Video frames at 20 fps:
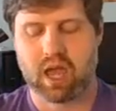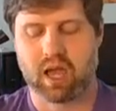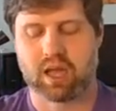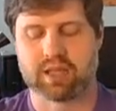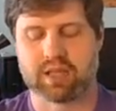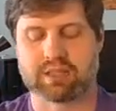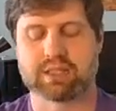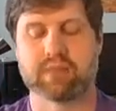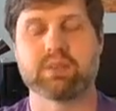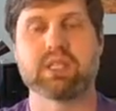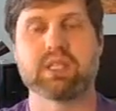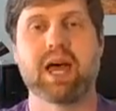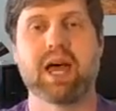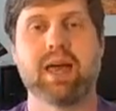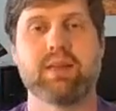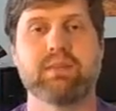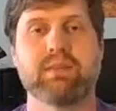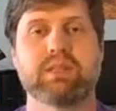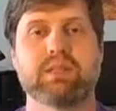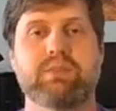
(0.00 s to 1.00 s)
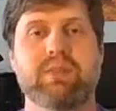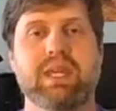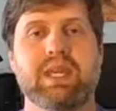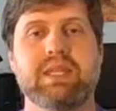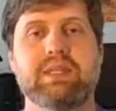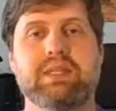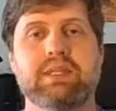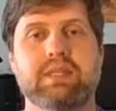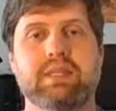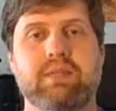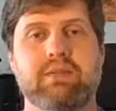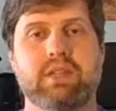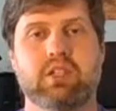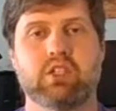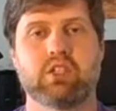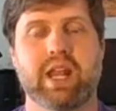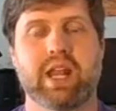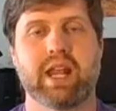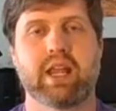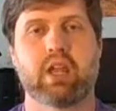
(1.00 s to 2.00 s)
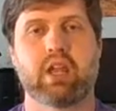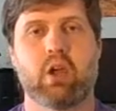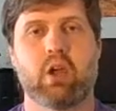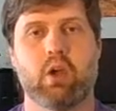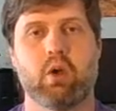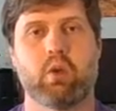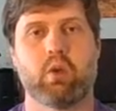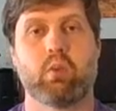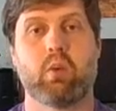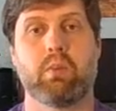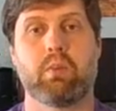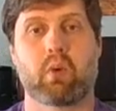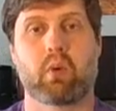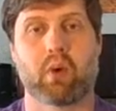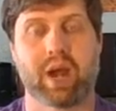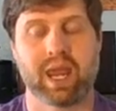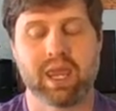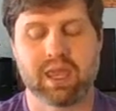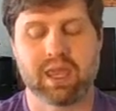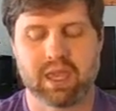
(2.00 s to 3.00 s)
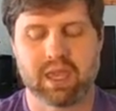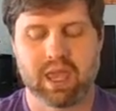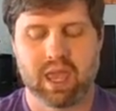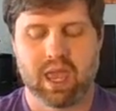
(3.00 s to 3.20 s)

sometimes pieces of the genetic code will break,